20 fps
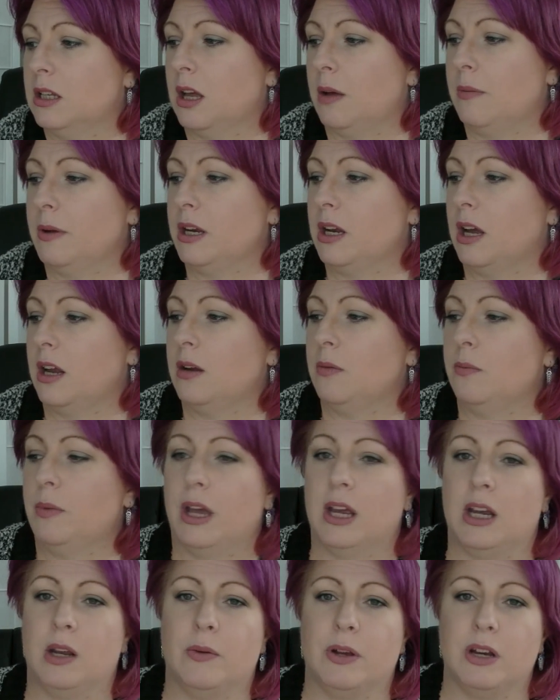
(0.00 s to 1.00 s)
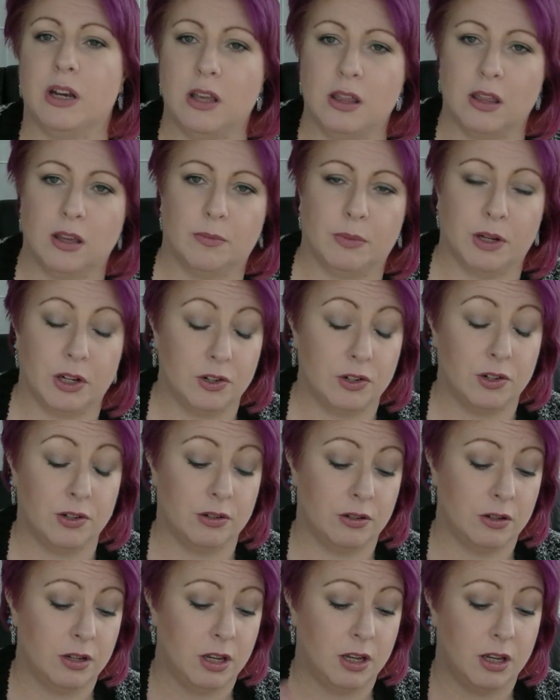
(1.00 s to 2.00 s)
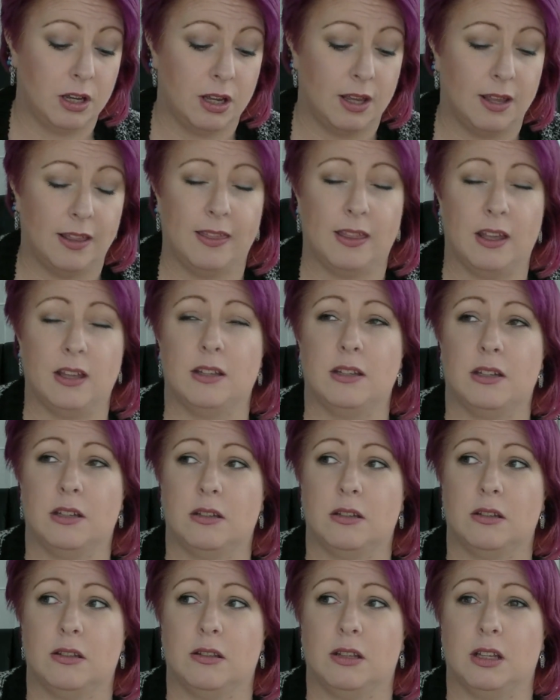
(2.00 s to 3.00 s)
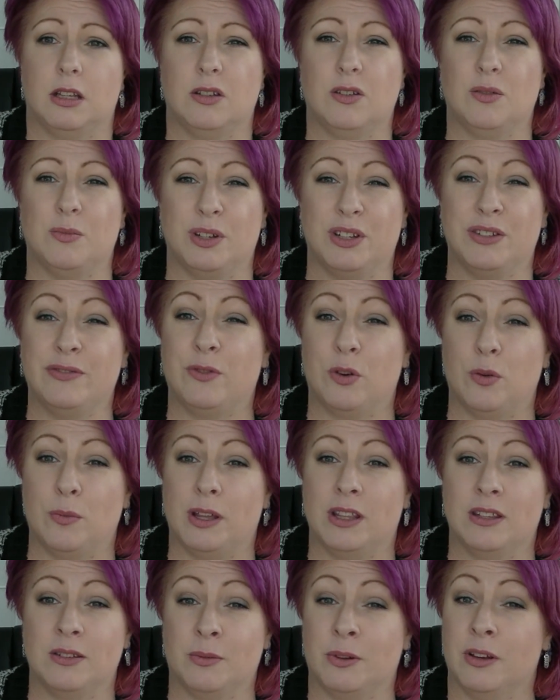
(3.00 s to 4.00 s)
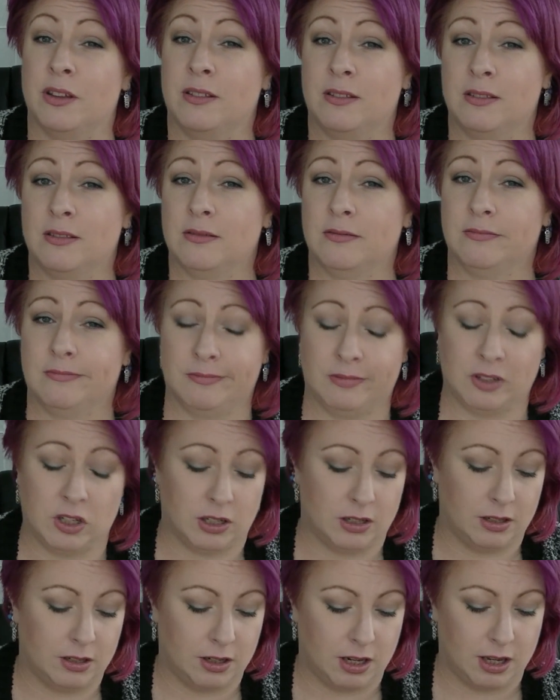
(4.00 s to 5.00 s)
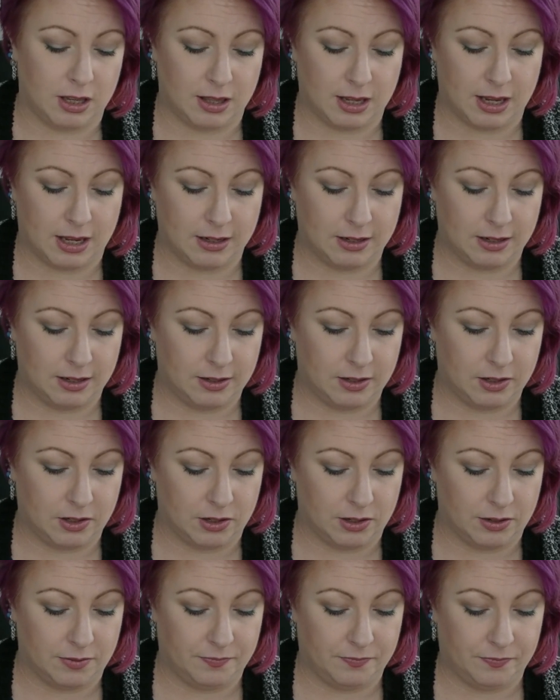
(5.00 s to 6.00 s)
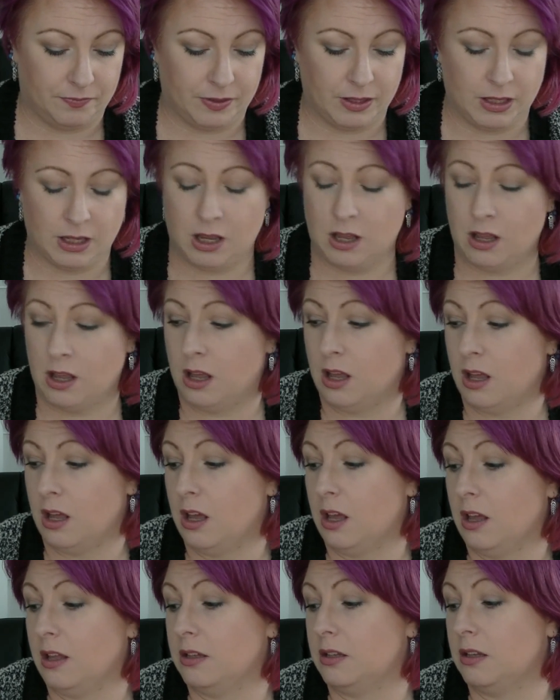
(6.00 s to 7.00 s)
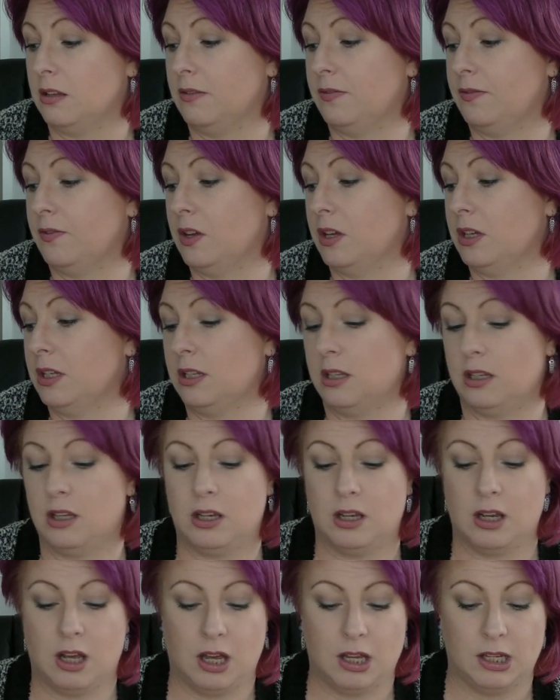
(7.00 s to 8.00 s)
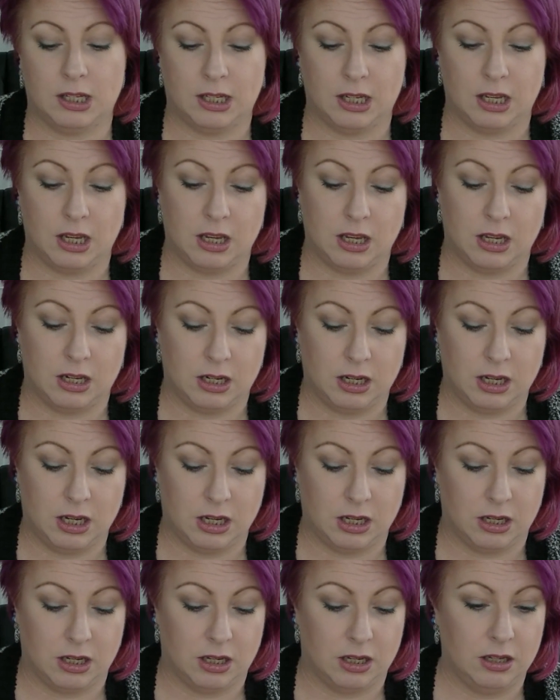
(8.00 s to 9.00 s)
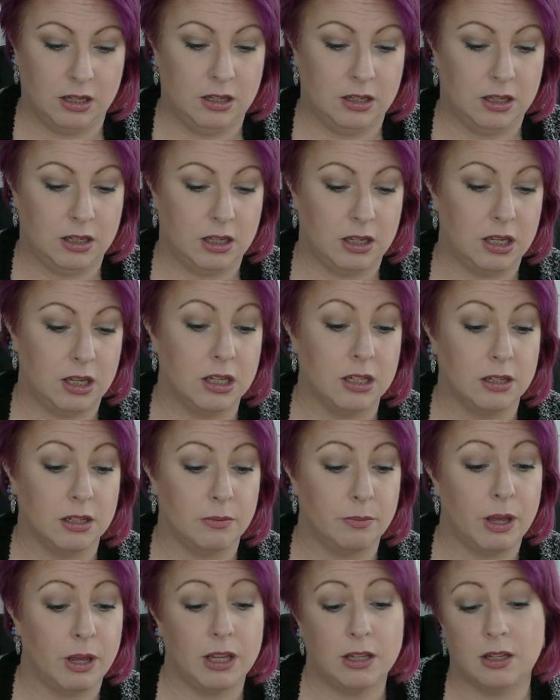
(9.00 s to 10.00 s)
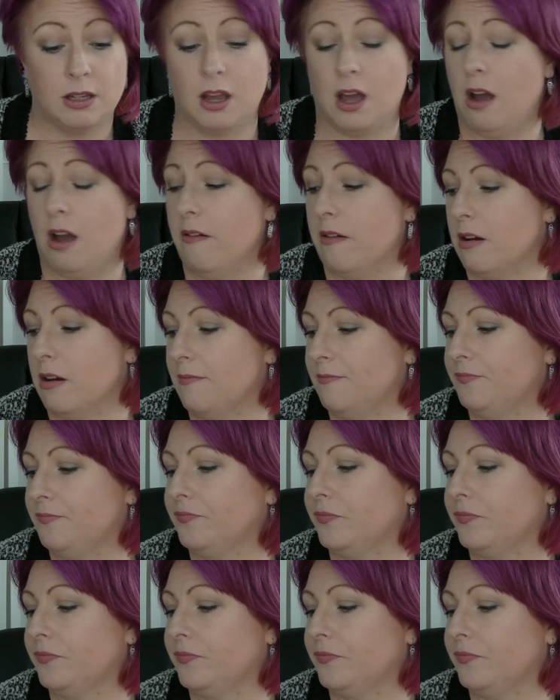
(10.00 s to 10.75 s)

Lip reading: I mean, I don't pay anywhere near that much. That's almost 4 months worth just in that. So the first thing I see in here is a mascara.